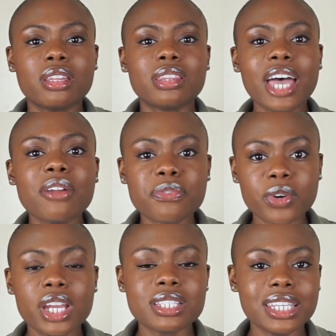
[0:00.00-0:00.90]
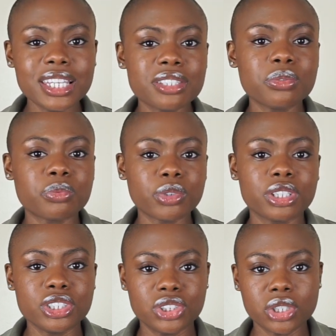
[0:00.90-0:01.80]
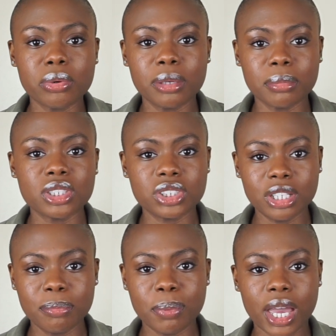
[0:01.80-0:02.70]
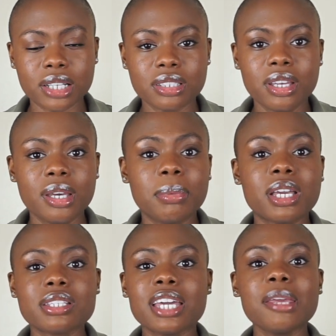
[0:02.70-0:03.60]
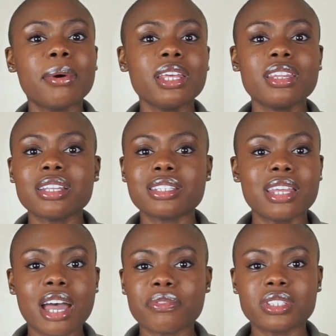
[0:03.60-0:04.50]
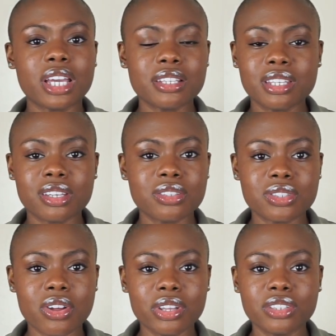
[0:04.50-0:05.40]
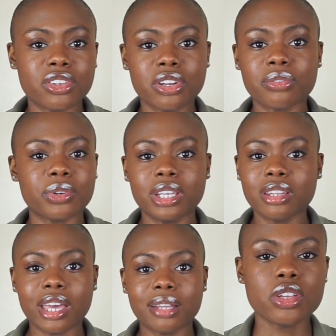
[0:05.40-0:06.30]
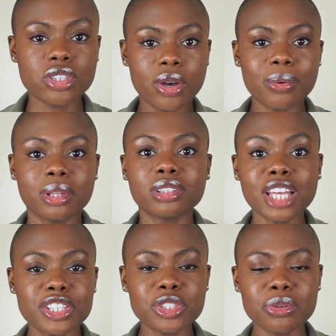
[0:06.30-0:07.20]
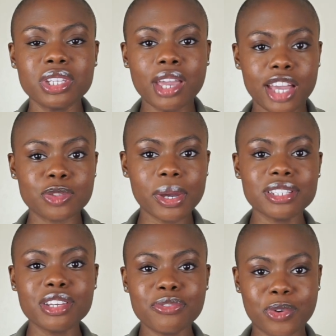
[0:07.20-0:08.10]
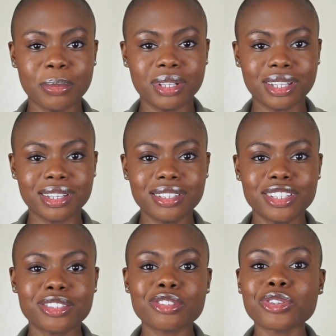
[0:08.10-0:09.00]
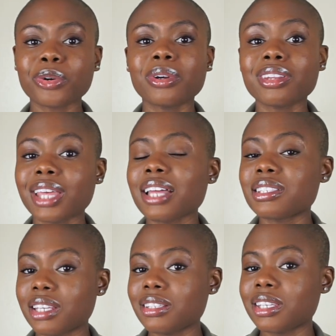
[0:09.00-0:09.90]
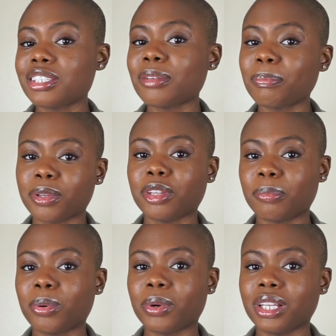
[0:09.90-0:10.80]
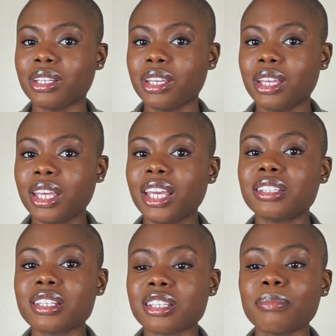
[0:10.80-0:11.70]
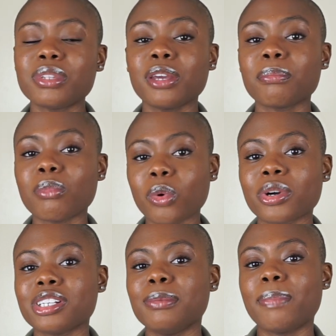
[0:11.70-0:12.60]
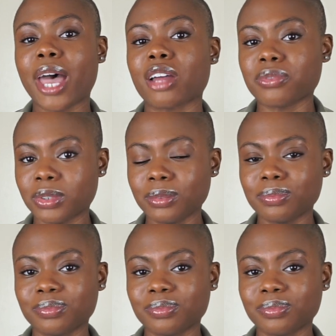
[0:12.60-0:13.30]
That phrase isn't really showing much impact because anybody that's an advertising consultant could have written that. So let's use the XYZ formula to turn that sentence and bullet point into something more impactful.